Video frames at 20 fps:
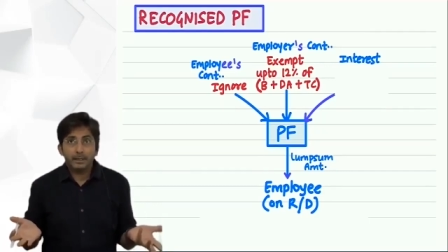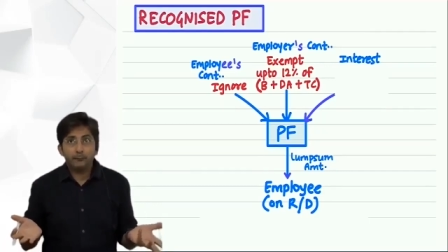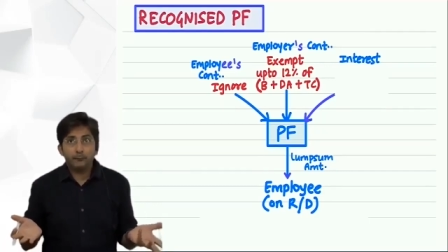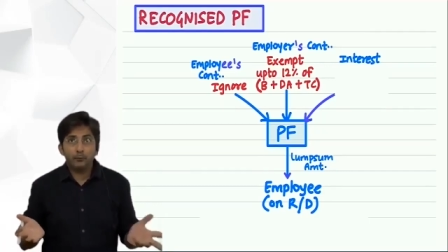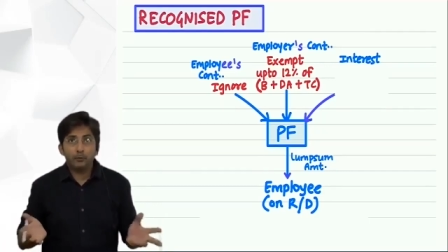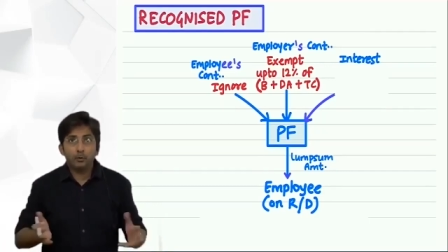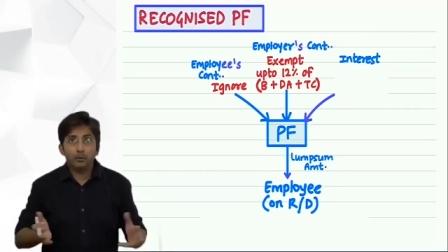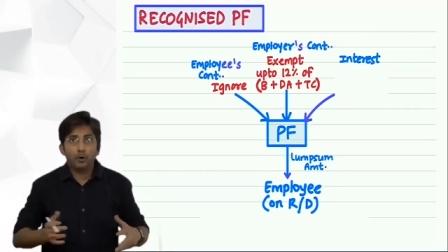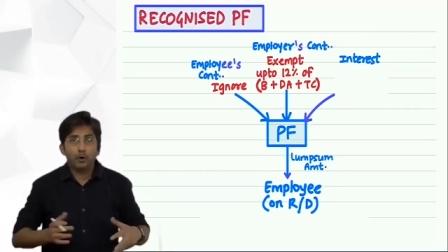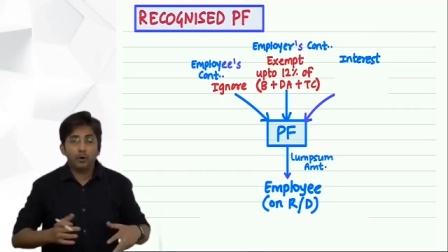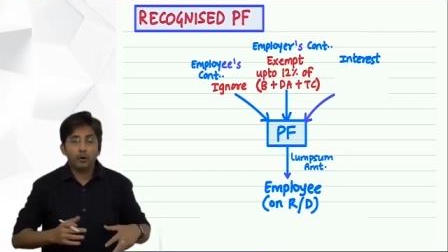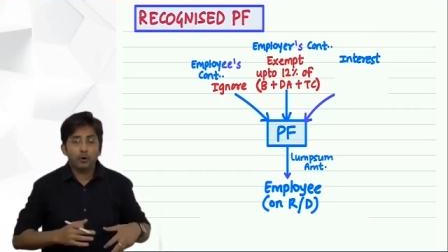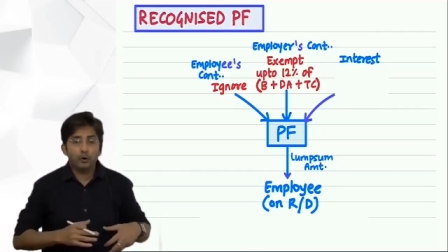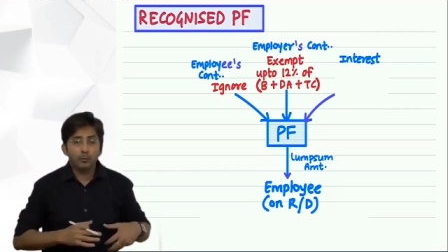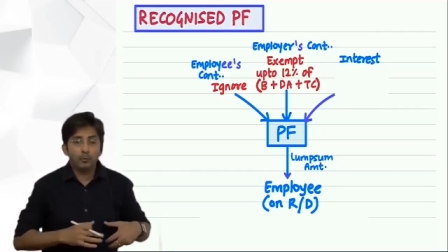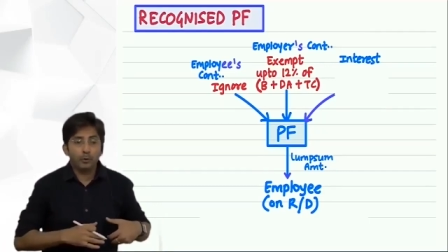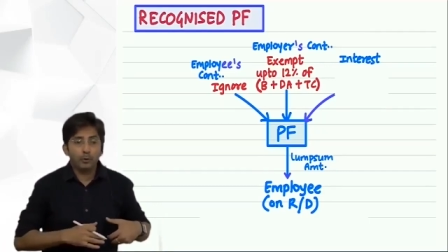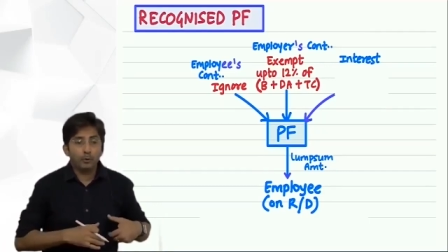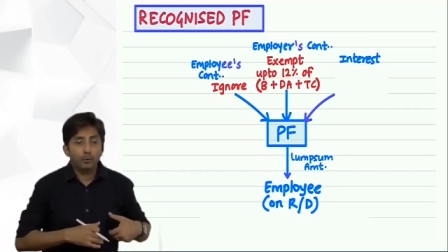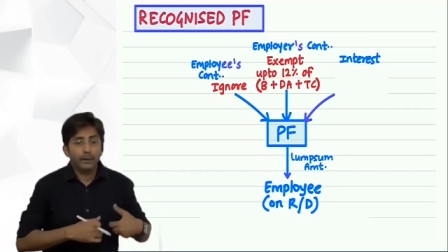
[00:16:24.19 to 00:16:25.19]
if you
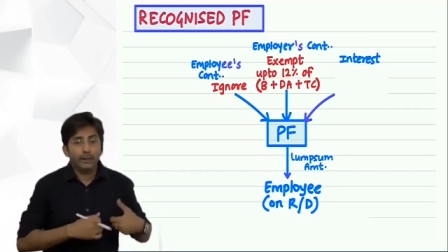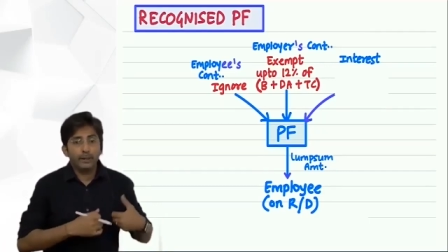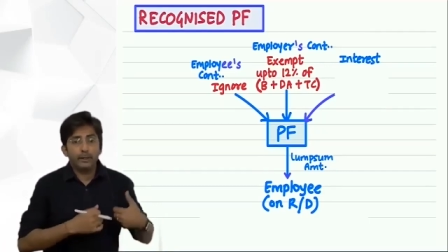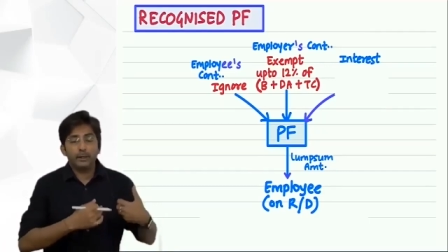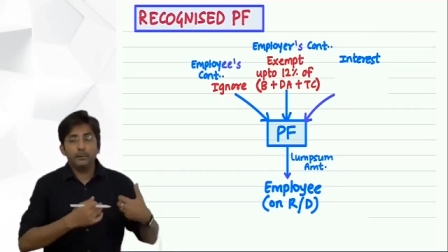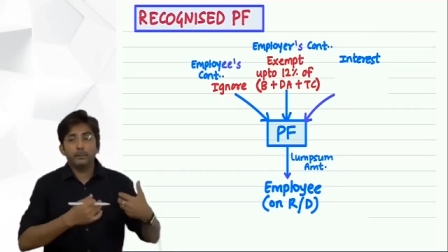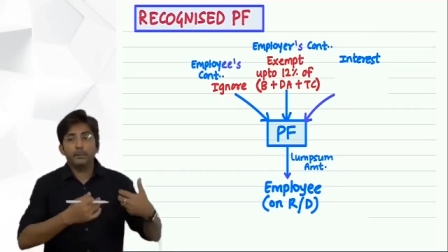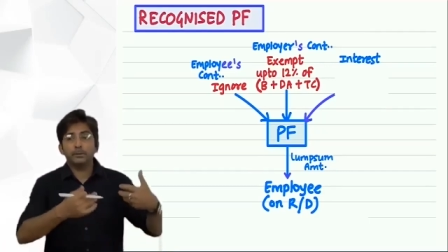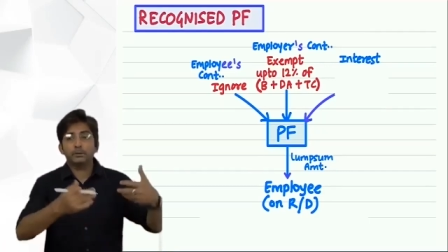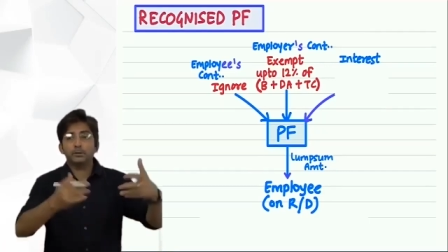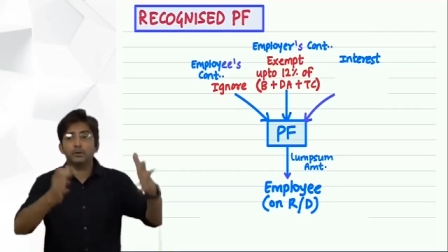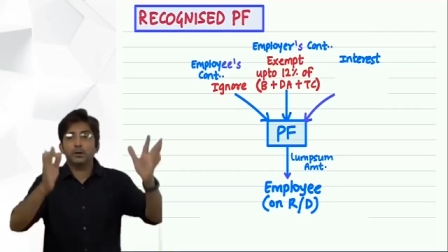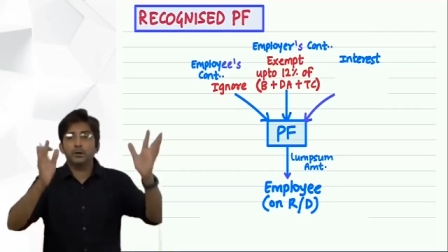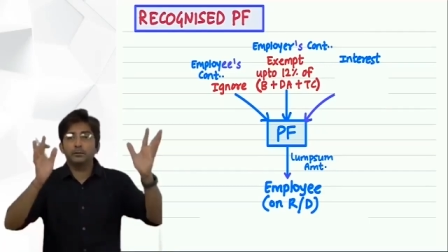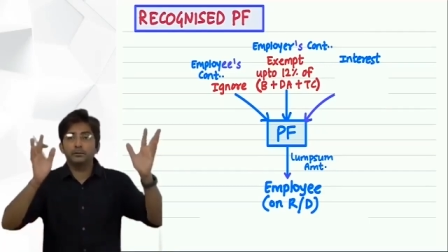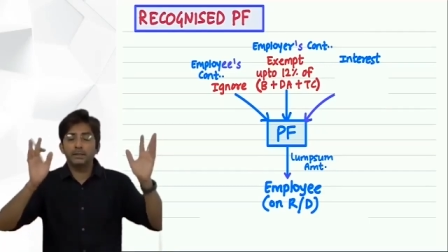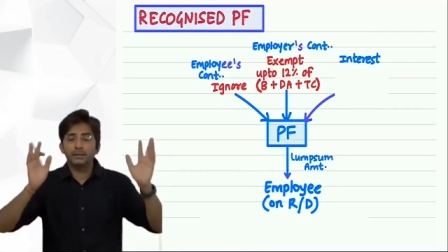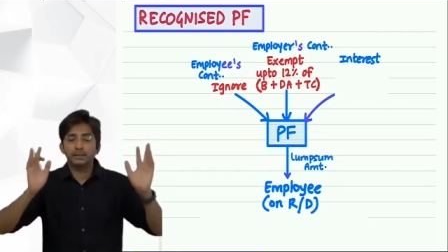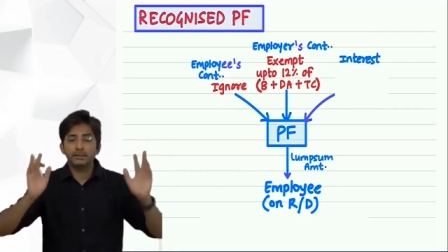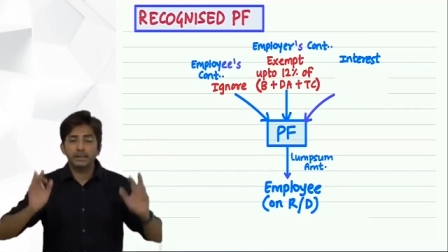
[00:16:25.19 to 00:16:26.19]
contribute 20%
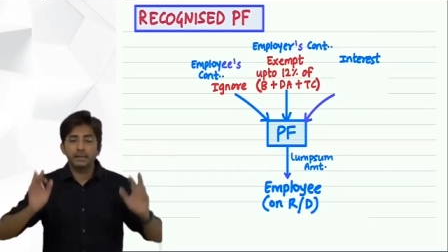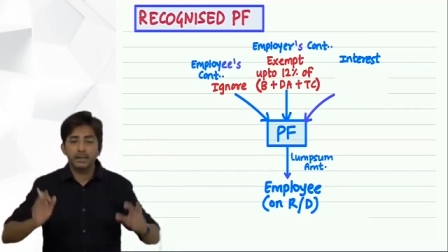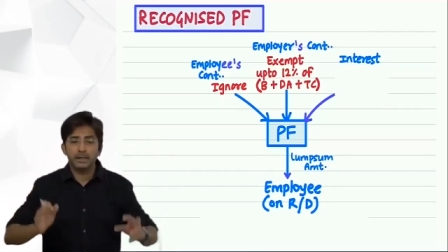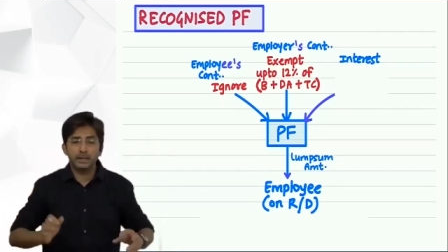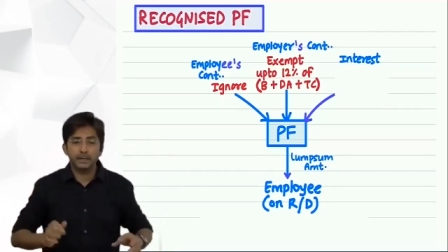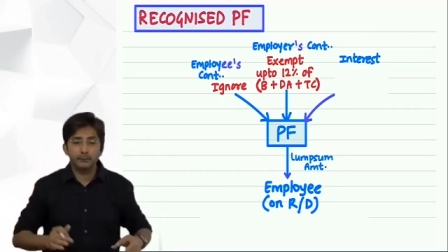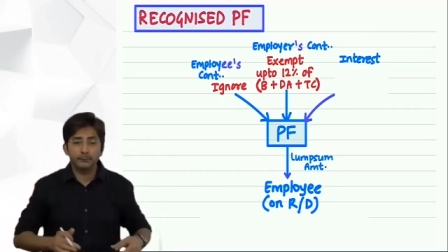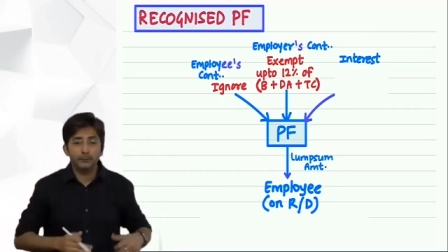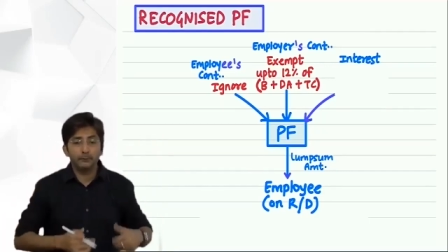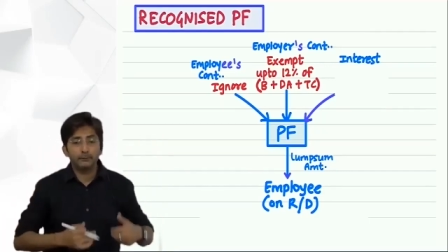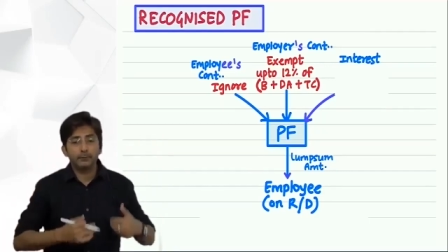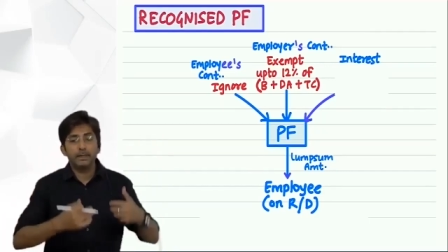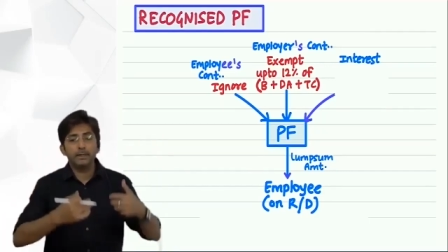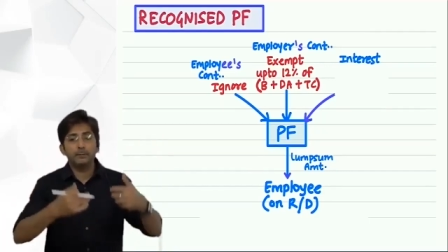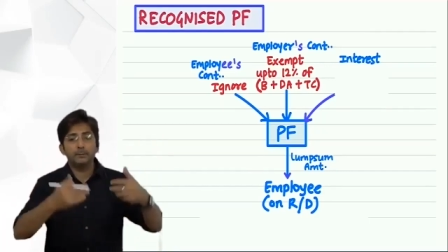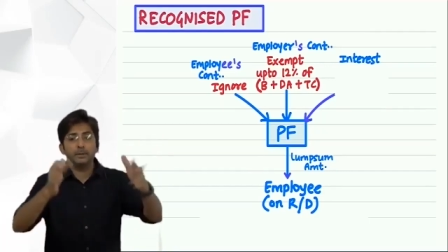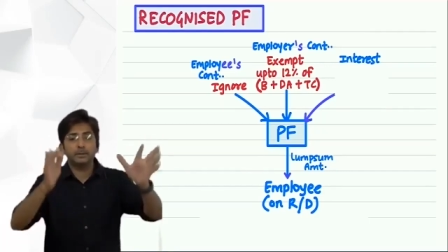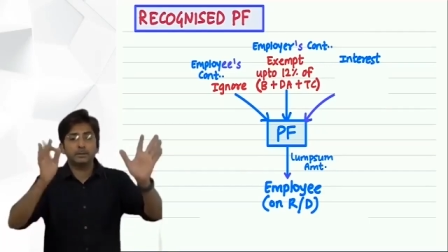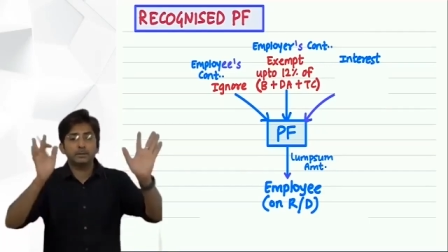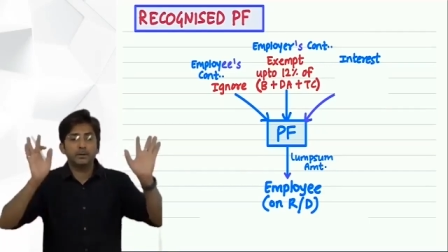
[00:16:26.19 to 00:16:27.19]
of their salary,
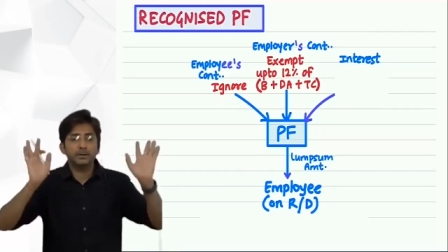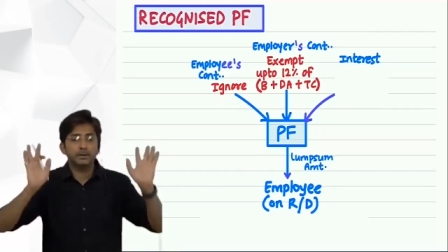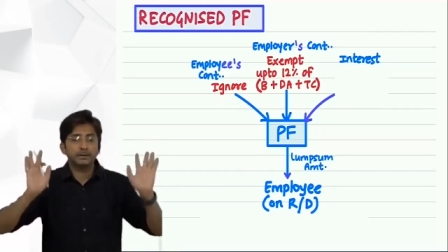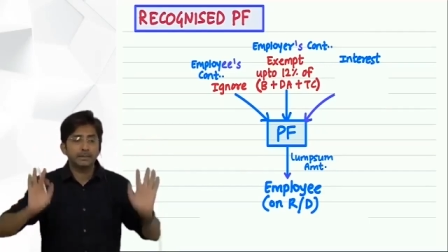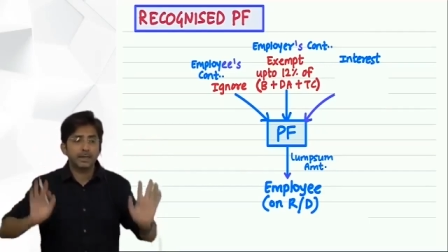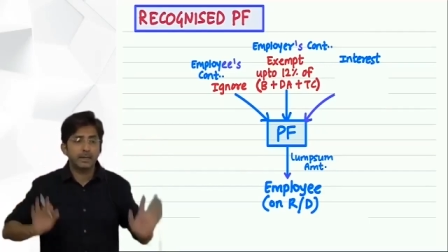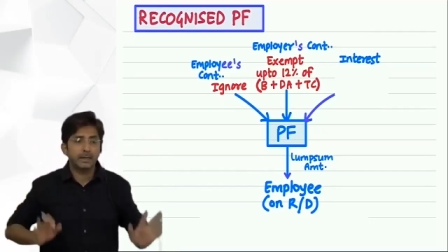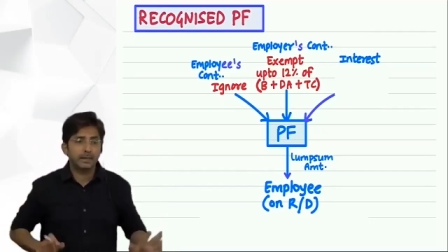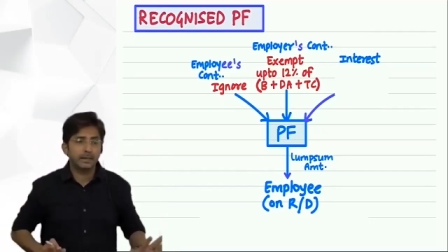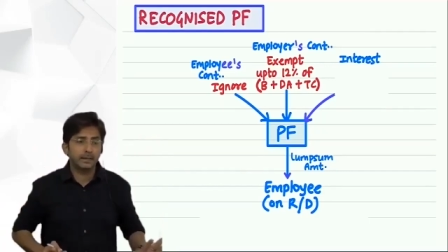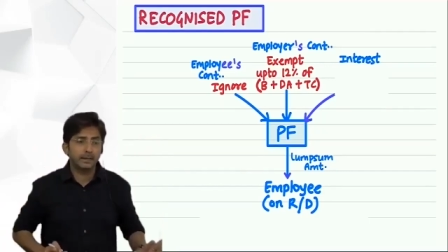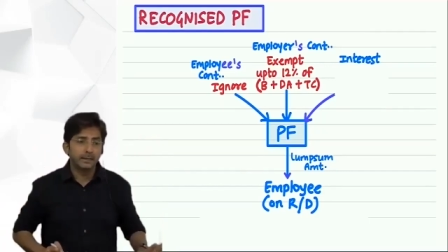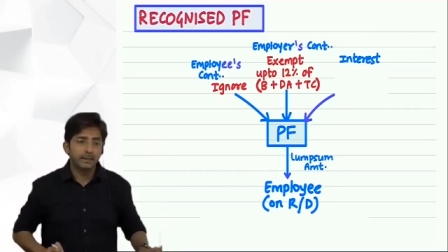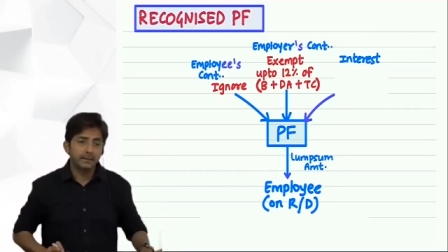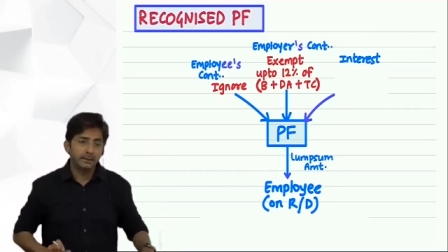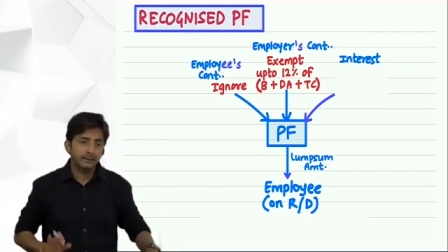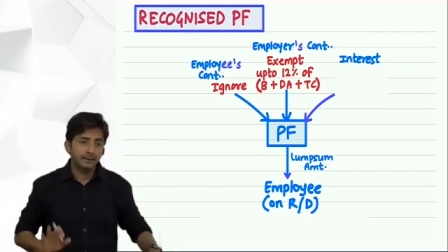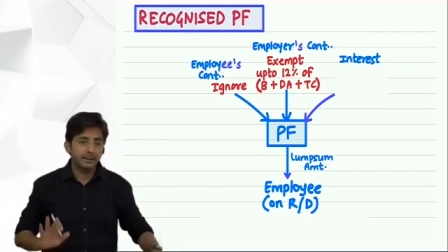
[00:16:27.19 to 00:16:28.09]
15% of salary,